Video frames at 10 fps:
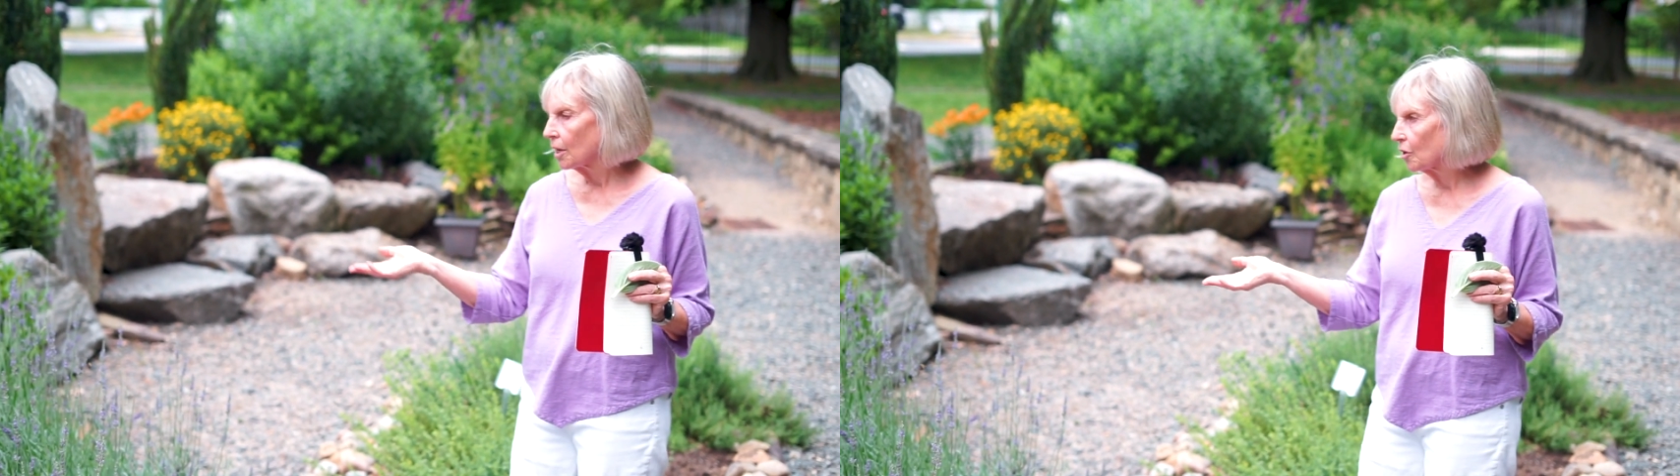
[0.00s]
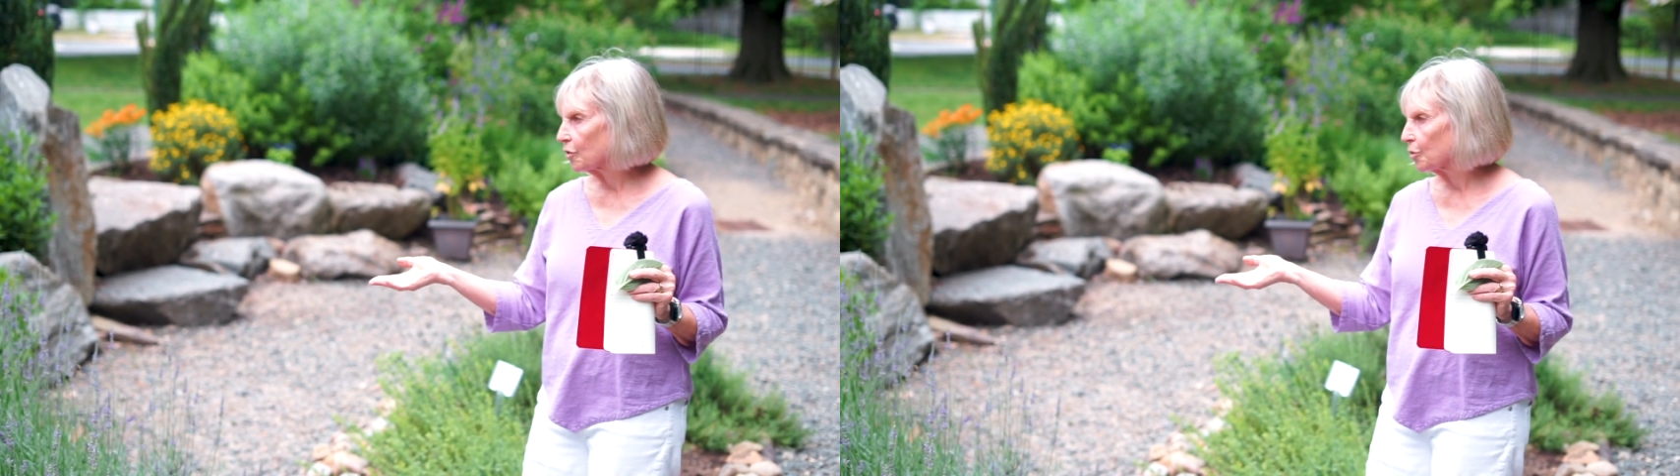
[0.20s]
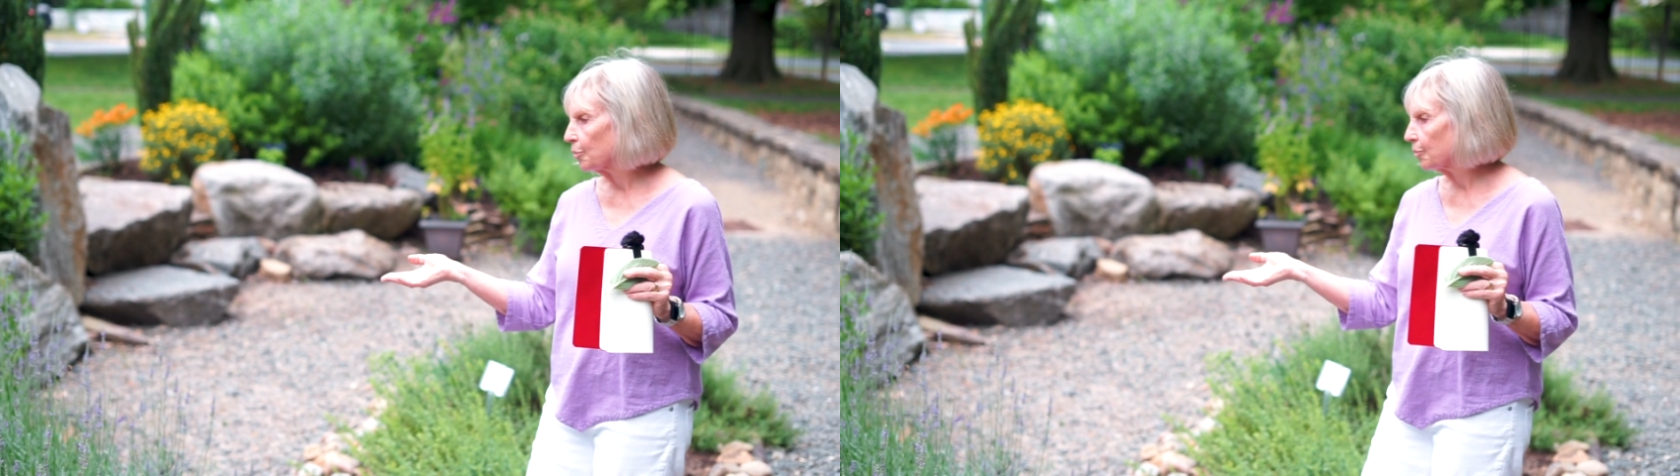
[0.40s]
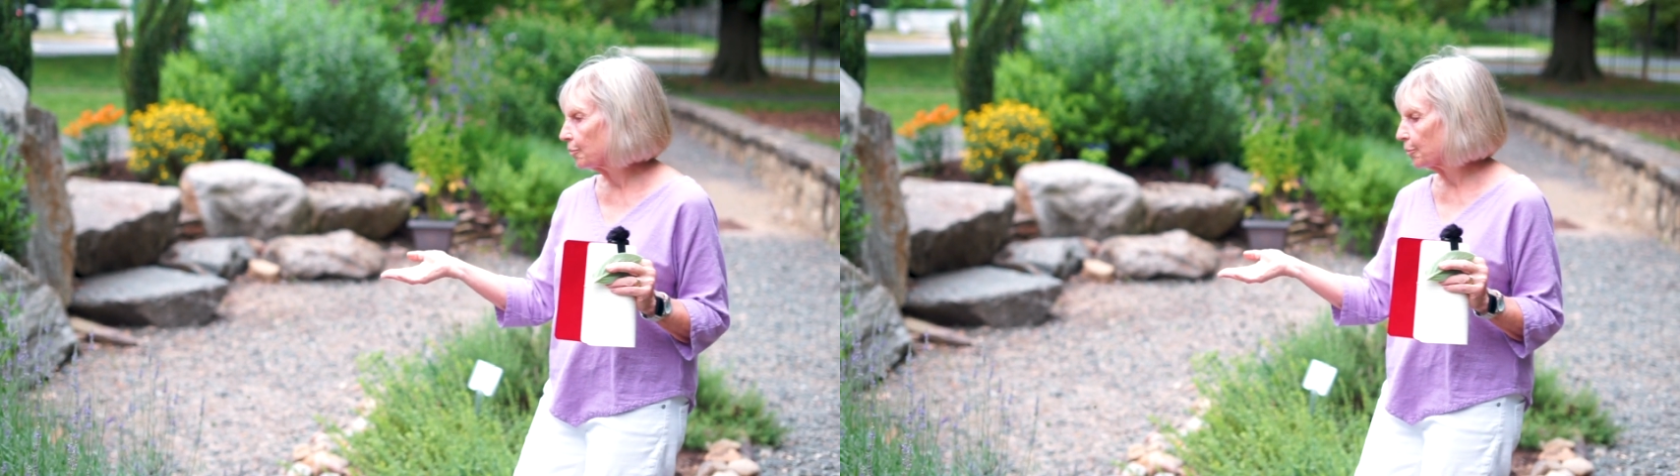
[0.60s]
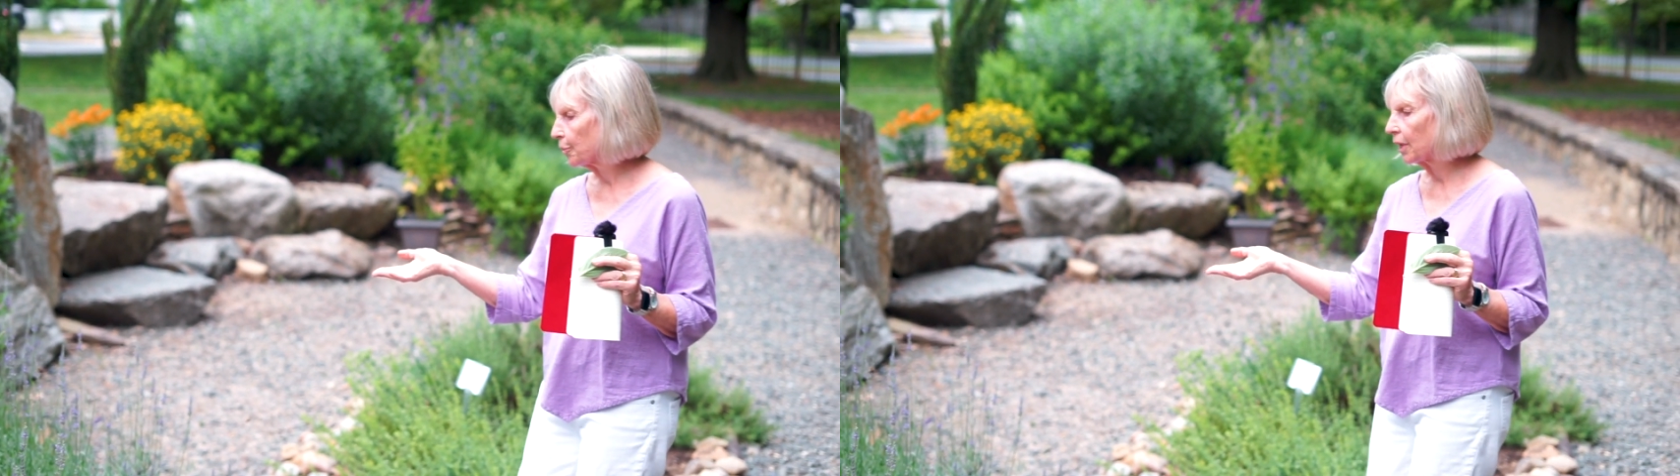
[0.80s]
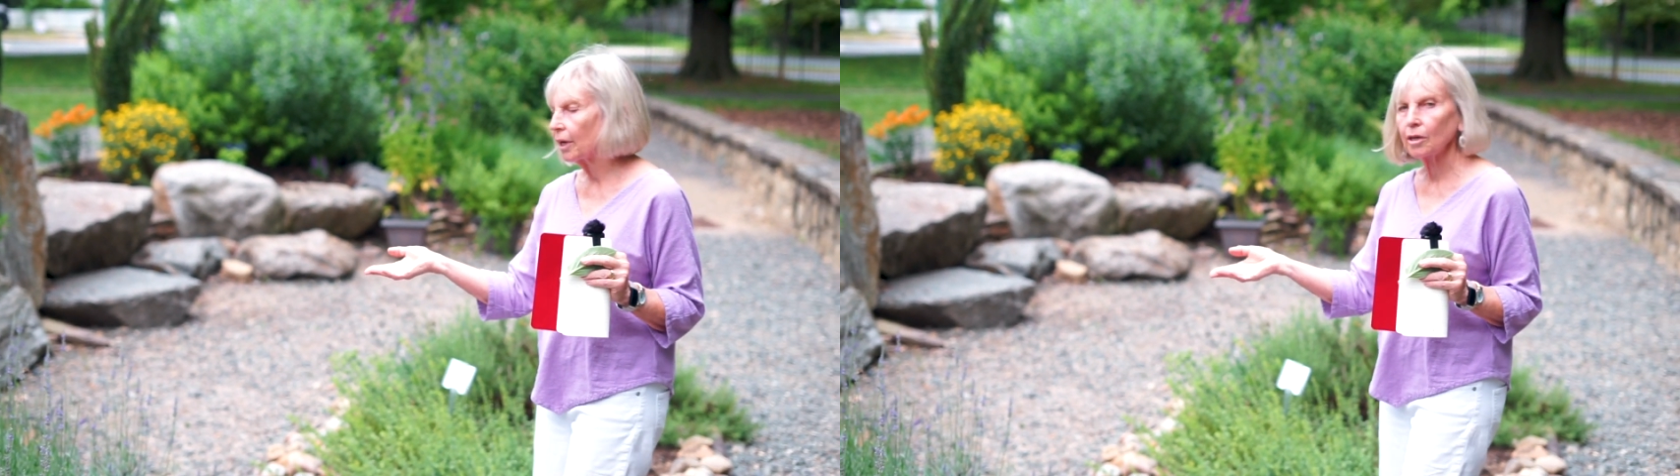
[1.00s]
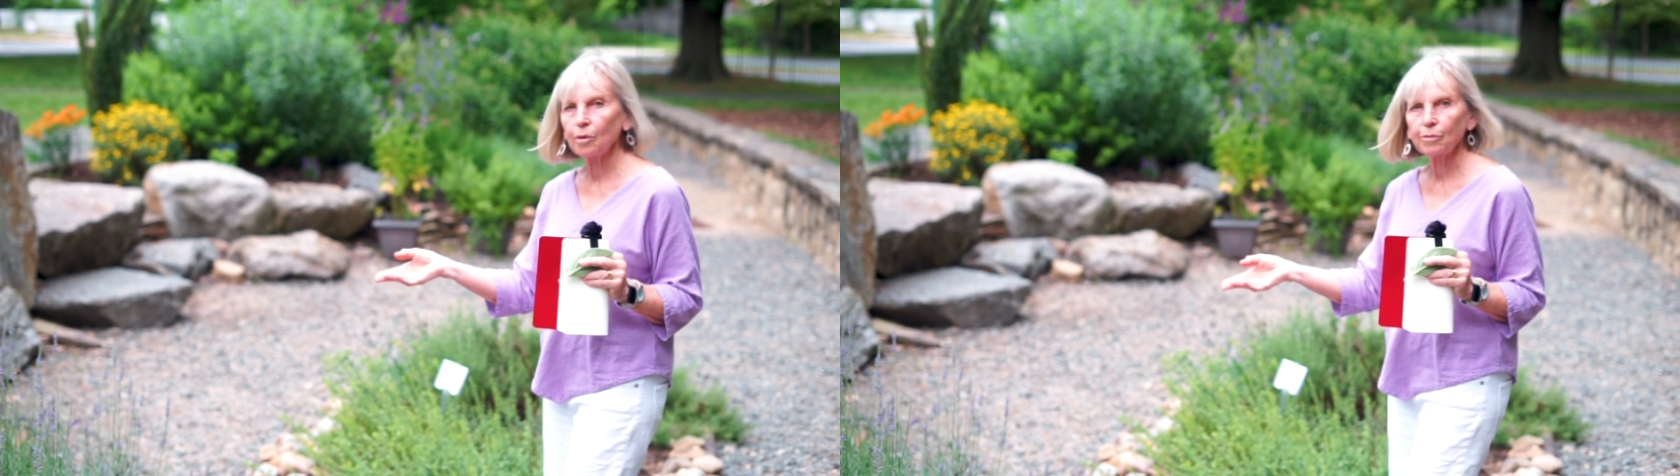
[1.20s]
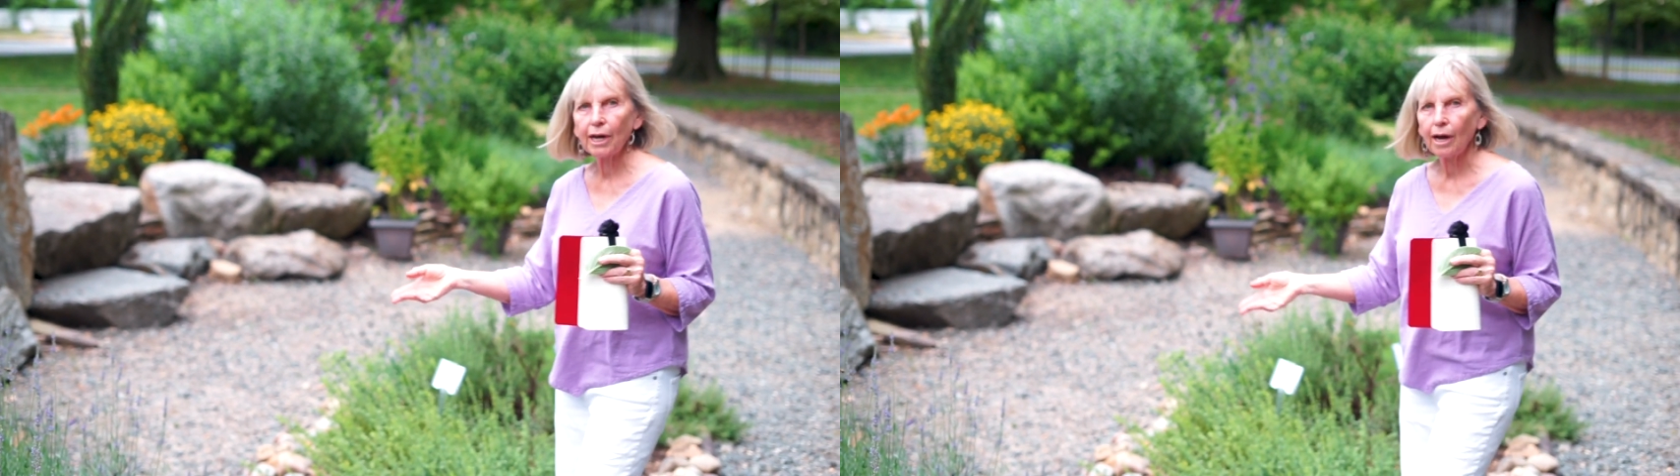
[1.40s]
of the plant
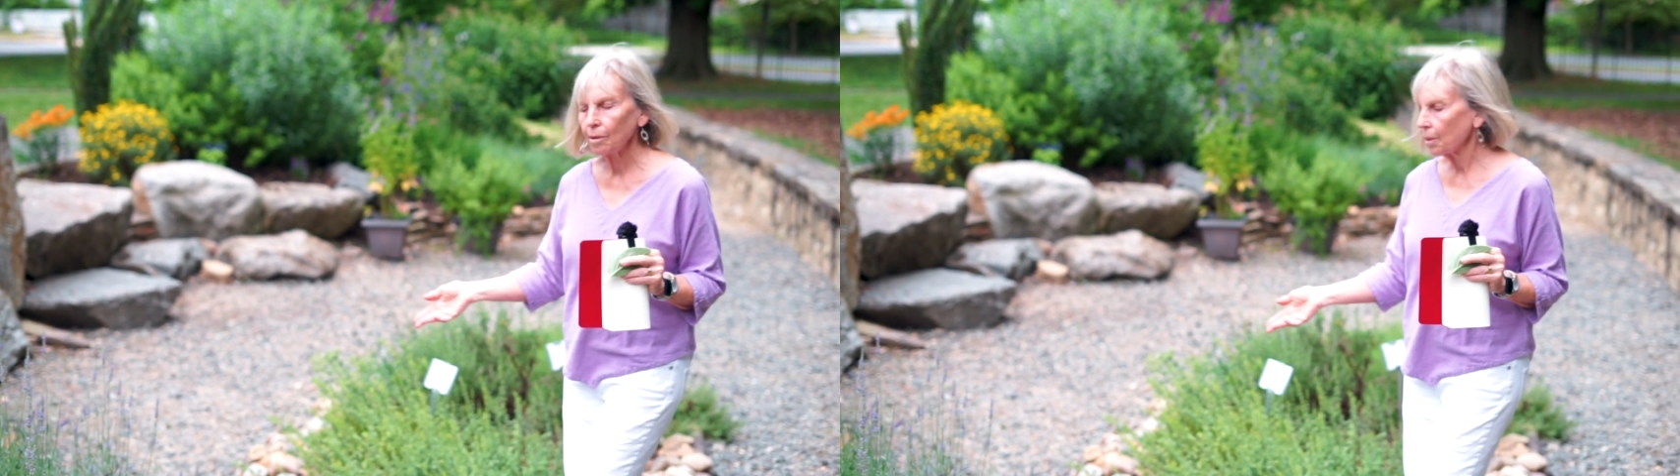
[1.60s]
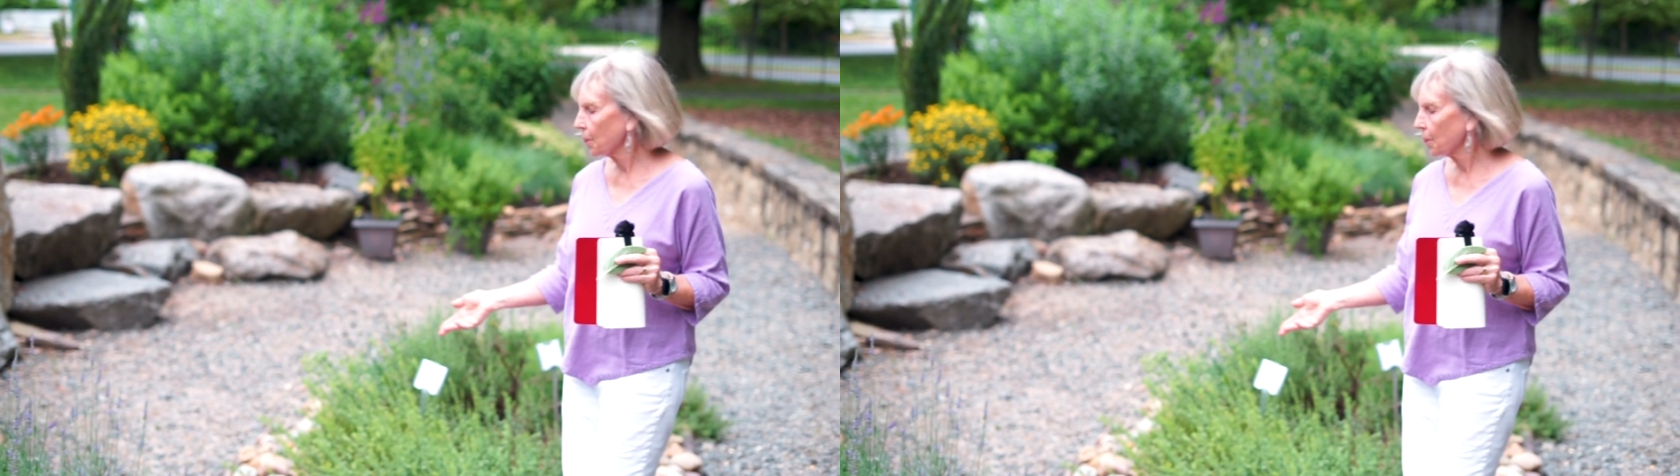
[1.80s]
comes out.